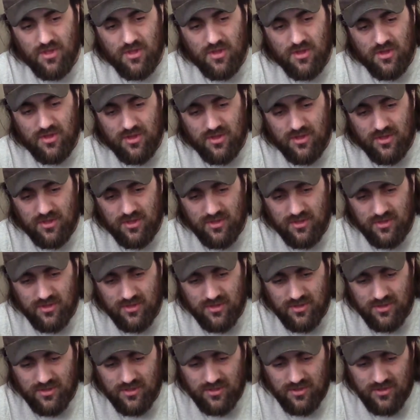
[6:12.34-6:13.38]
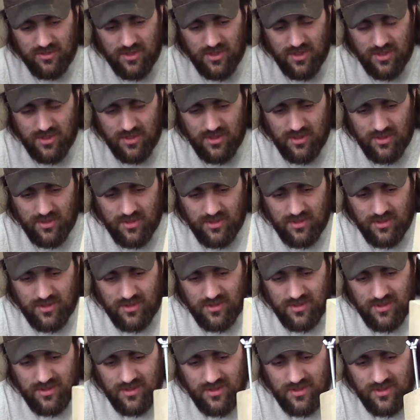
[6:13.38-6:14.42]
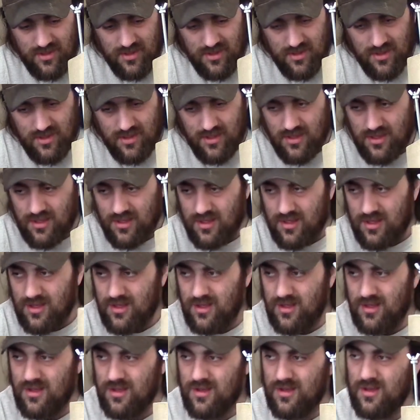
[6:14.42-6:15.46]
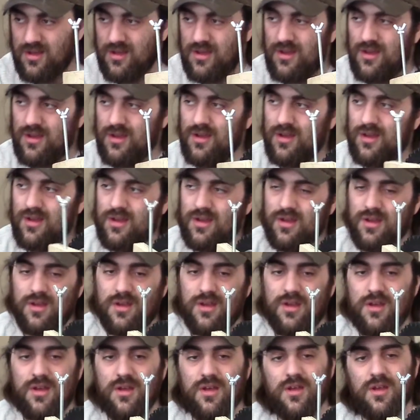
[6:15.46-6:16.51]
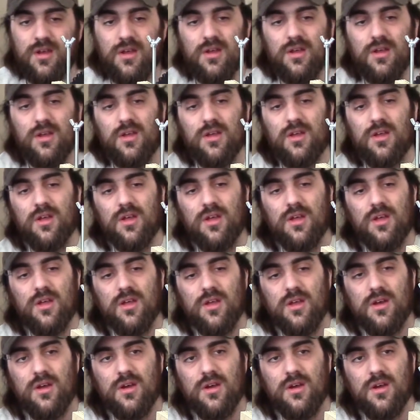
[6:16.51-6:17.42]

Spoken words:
No words are spoken by the person on screen.